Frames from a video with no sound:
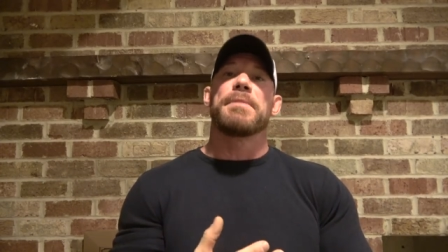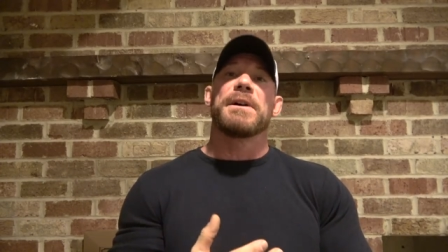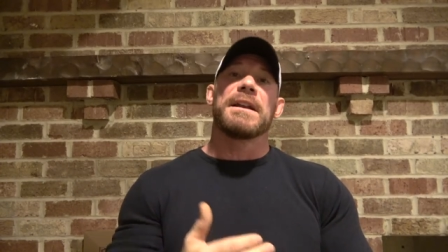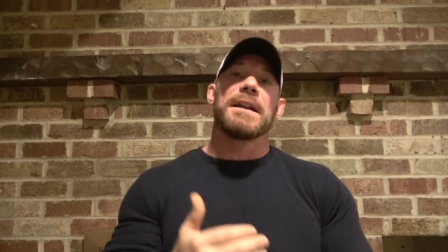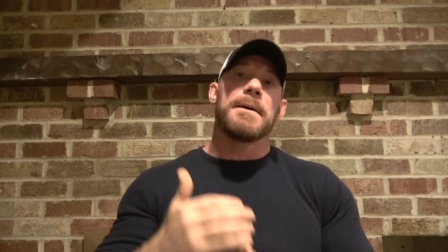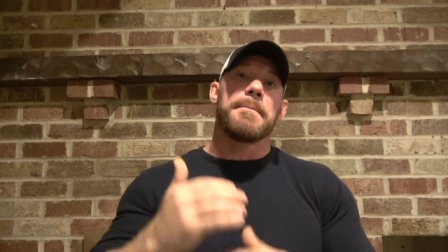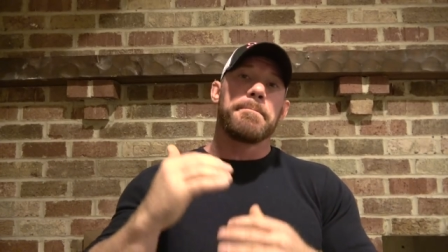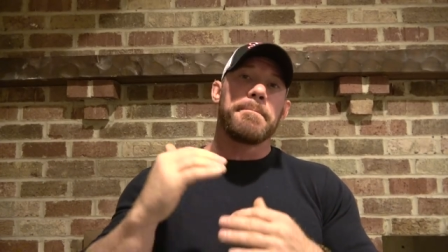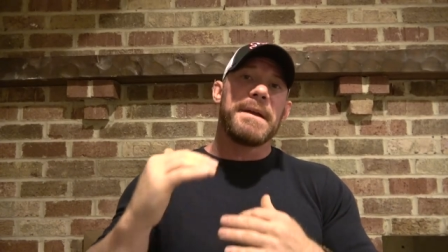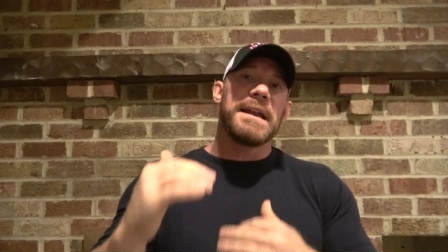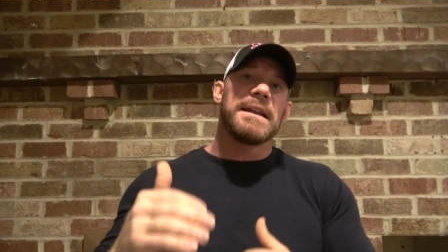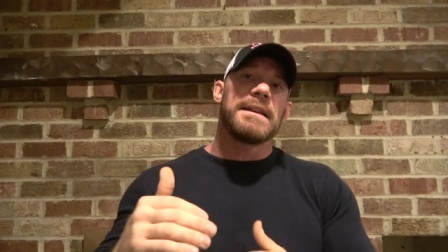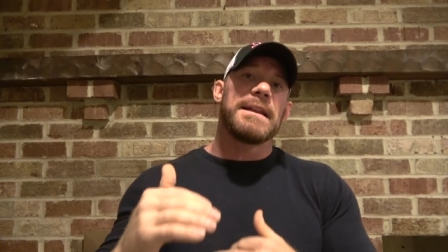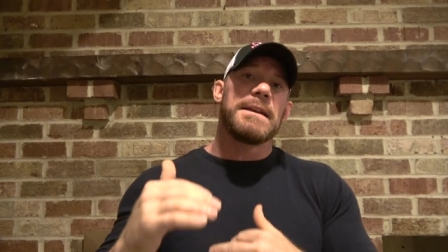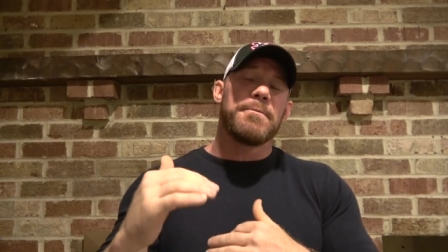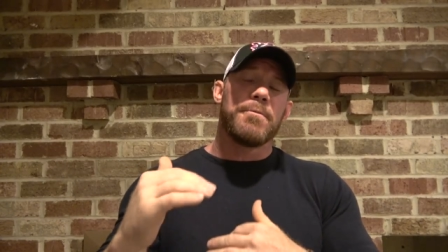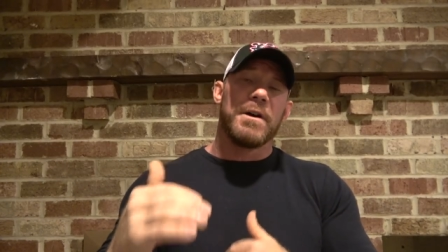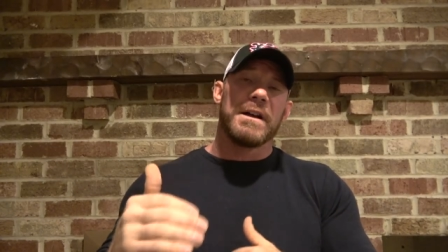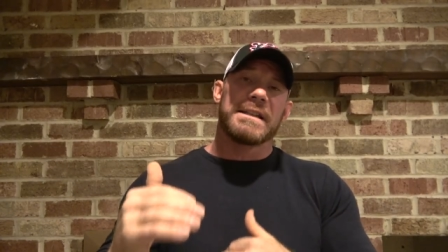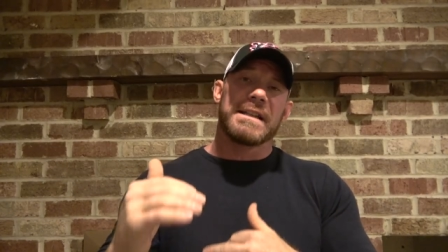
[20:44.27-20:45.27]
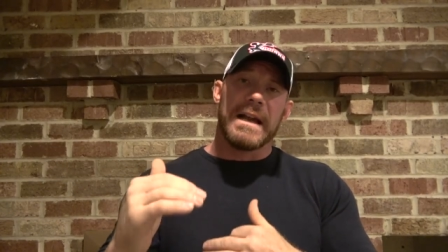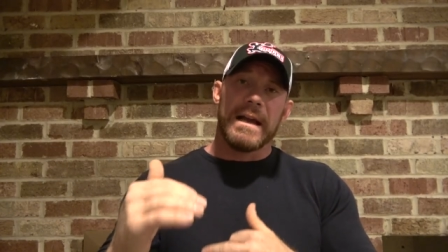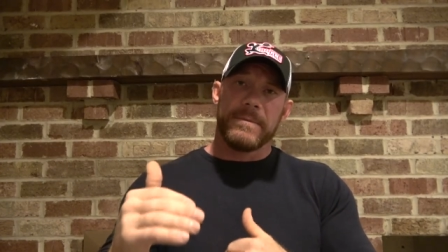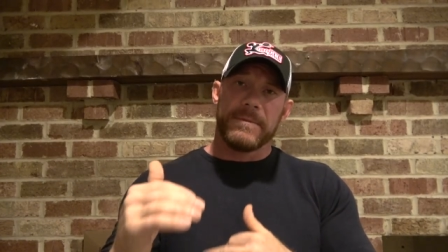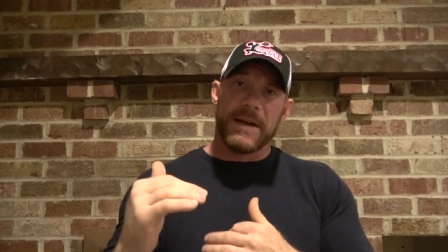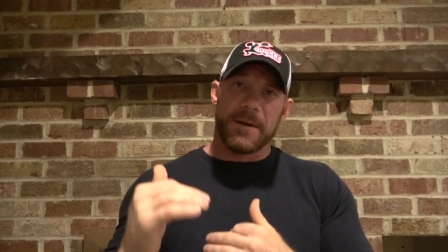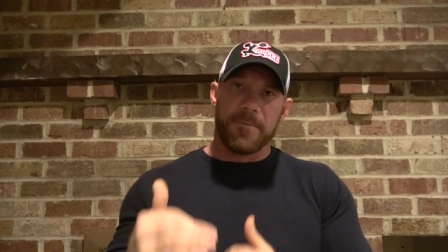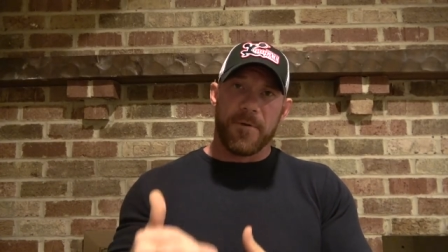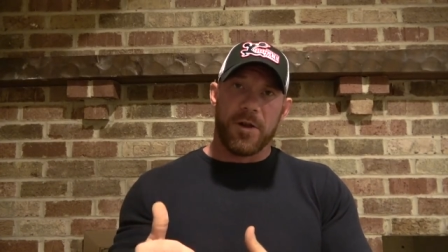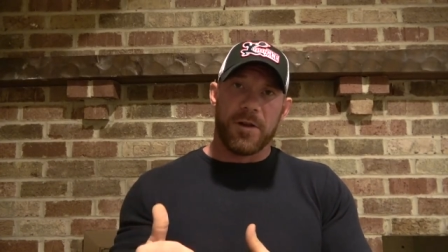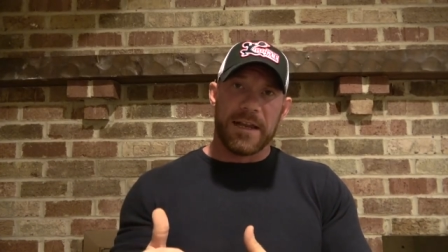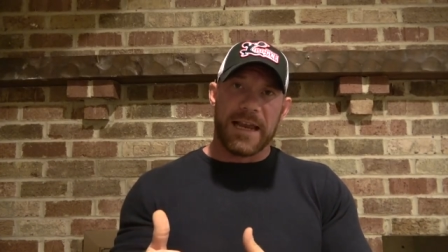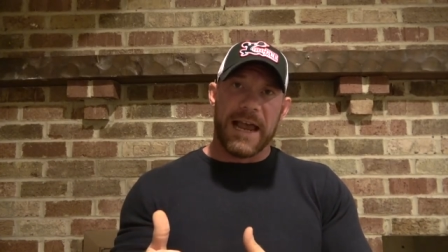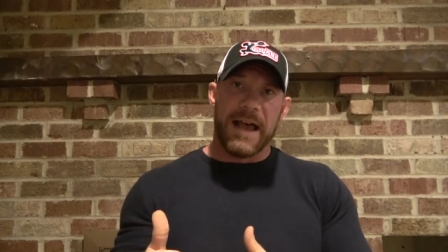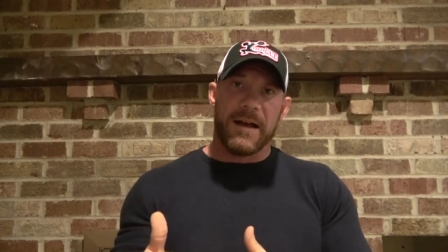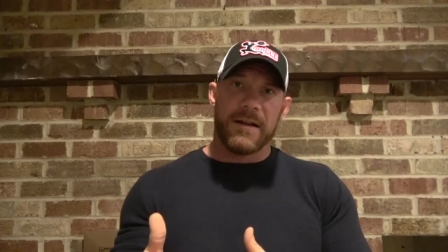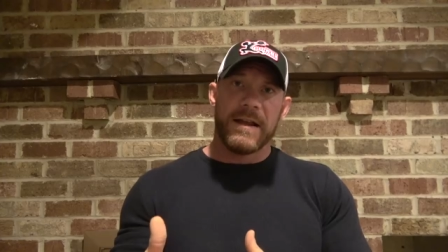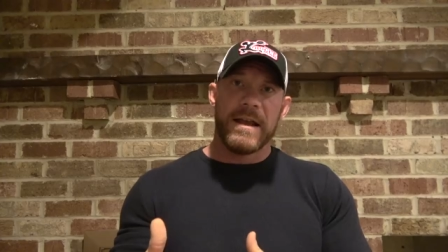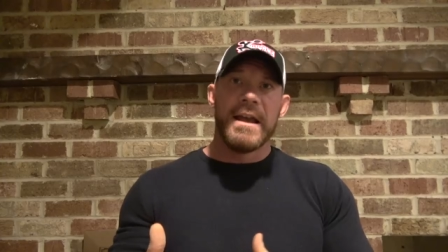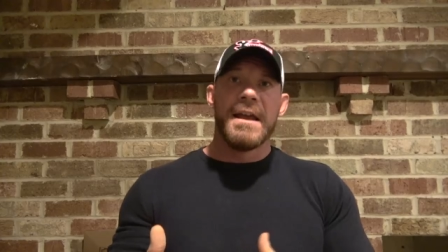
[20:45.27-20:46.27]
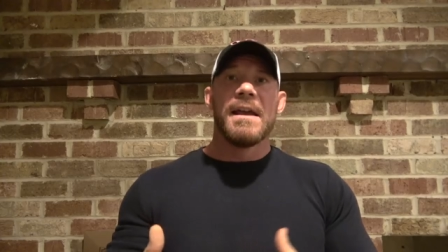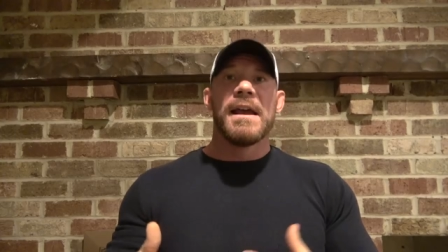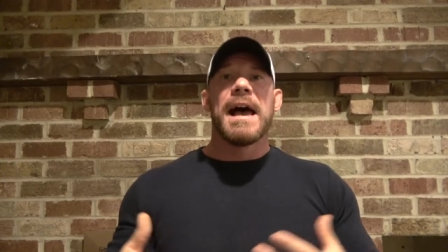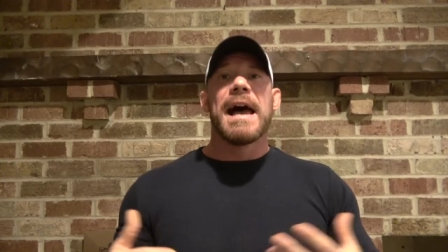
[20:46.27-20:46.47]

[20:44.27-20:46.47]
But immediately once I'm done rolling out,